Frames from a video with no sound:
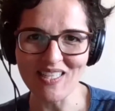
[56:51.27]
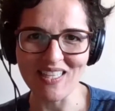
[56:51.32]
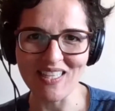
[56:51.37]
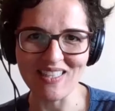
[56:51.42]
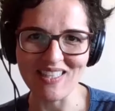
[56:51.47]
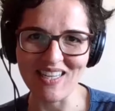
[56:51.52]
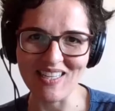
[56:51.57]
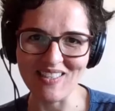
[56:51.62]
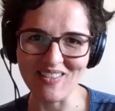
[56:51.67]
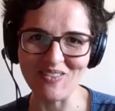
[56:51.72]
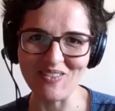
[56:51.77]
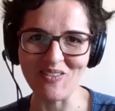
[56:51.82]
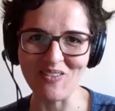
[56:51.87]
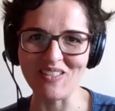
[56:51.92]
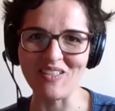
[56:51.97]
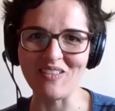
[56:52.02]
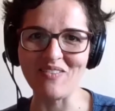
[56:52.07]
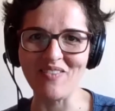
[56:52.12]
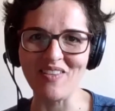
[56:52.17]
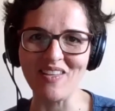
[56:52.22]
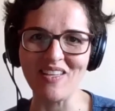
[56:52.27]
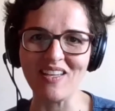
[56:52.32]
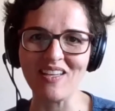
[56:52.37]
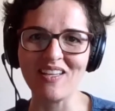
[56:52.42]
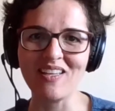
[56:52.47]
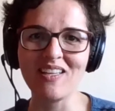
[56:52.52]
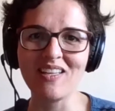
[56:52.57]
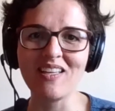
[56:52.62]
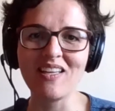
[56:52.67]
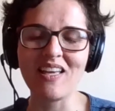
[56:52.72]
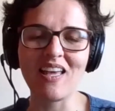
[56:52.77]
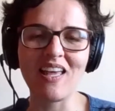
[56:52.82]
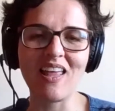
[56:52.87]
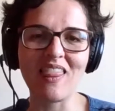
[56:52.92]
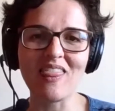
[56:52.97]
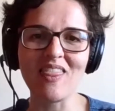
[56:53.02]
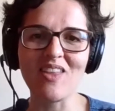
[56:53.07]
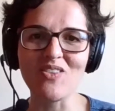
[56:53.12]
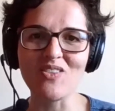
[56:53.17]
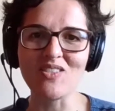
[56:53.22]
it's even more
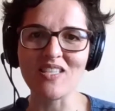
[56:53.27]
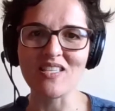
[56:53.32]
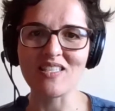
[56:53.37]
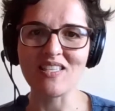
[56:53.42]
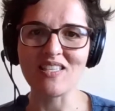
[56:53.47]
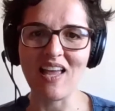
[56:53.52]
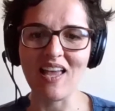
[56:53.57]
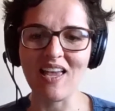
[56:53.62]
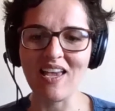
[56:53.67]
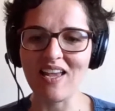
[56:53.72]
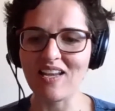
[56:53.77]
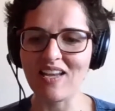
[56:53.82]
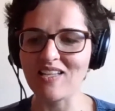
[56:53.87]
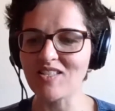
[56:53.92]
concentrated, their power.